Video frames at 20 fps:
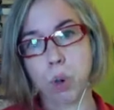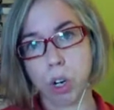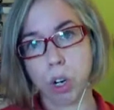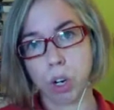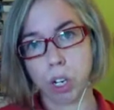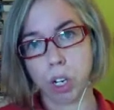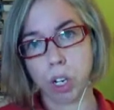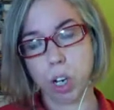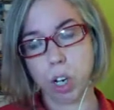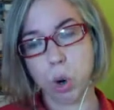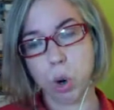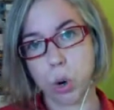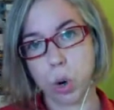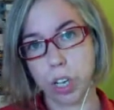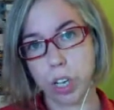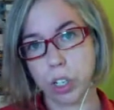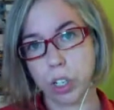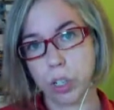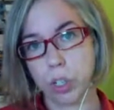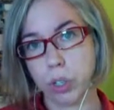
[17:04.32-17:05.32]
according
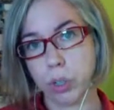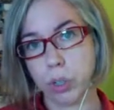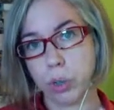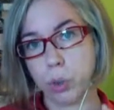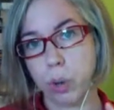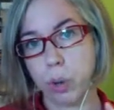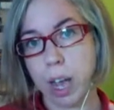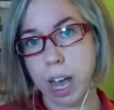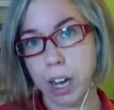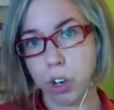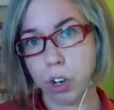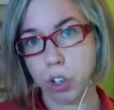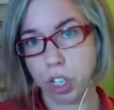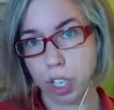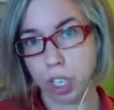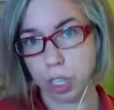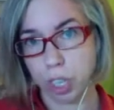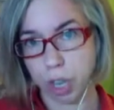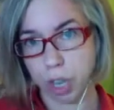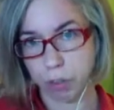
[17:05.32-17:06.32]
to energy
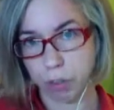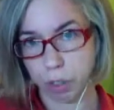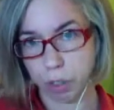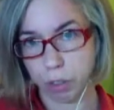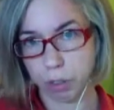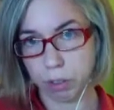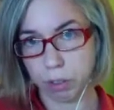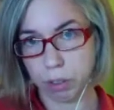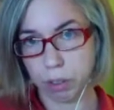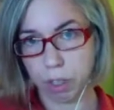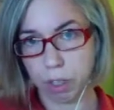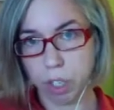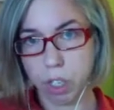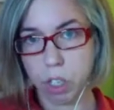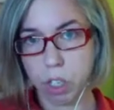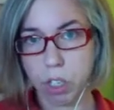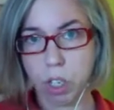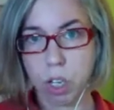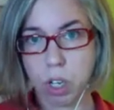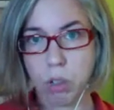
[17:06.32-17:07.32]
level.
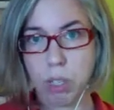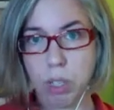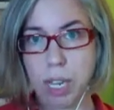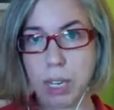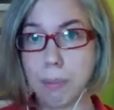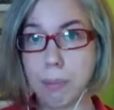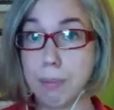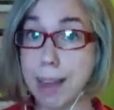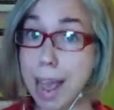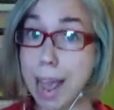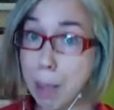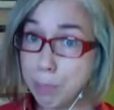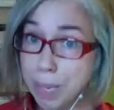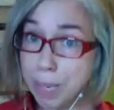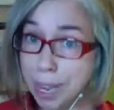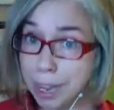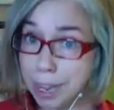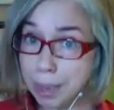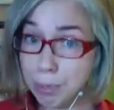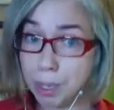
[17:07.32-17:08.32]
So like nap
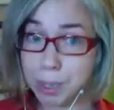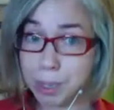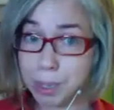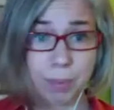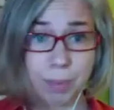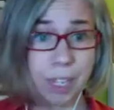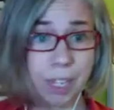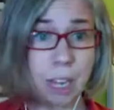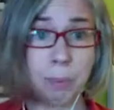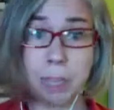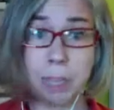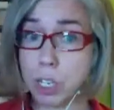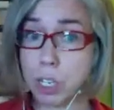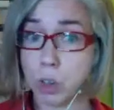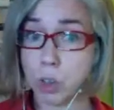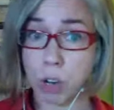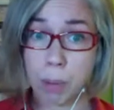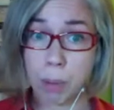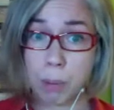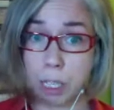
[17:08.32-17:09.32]
times can be
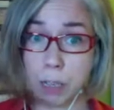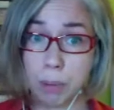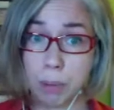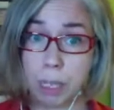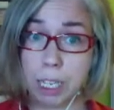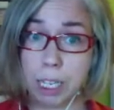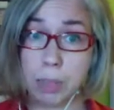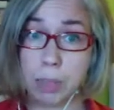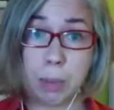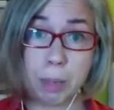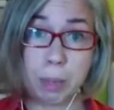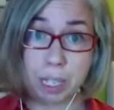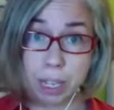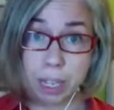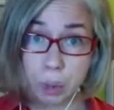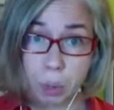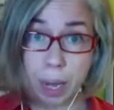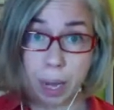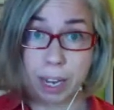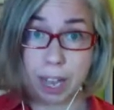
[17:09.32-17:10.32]
interrupted because babies can
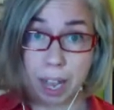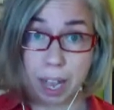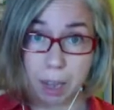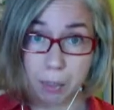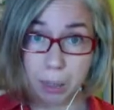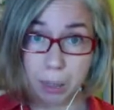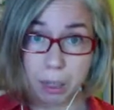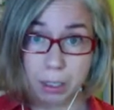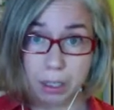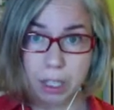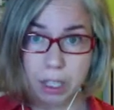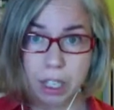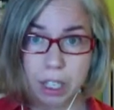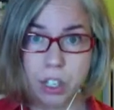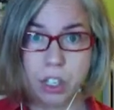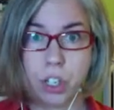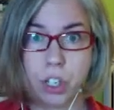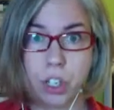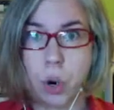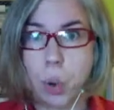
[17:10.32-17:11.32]
wake up. So you
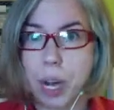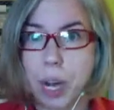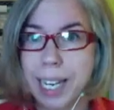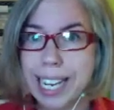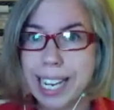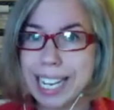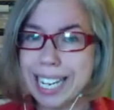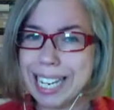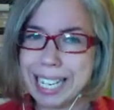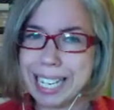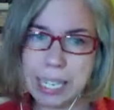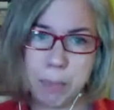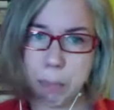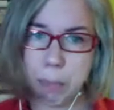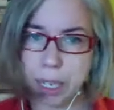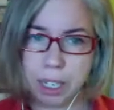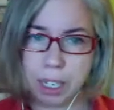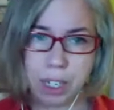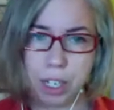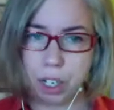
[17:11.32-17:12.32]
don't want to get deep
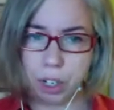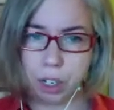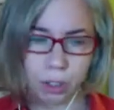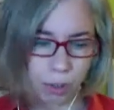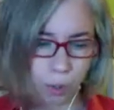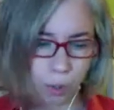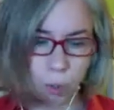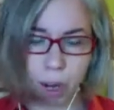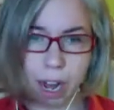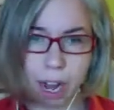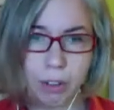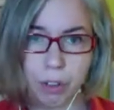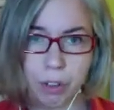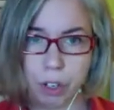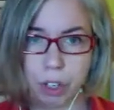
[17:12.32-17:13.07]
into your whatever,